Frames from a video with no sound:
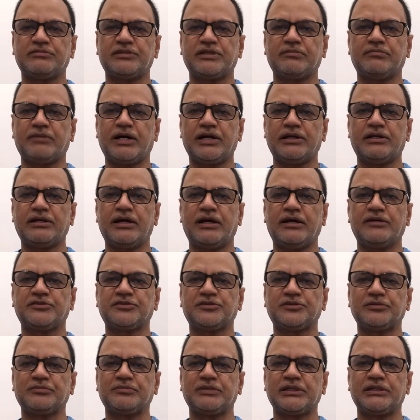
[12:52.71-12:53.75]
the mind has
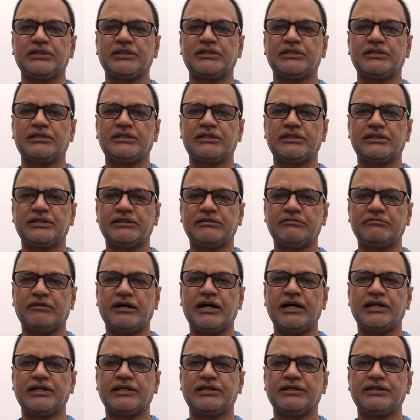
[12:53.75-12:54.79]
to be
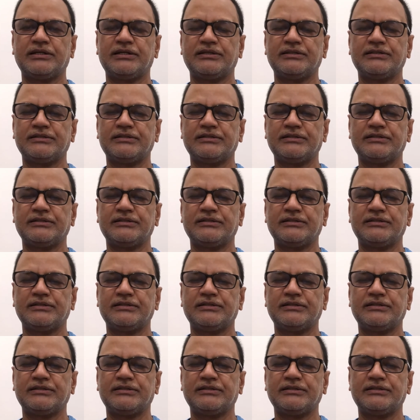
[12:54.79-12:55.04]
divine,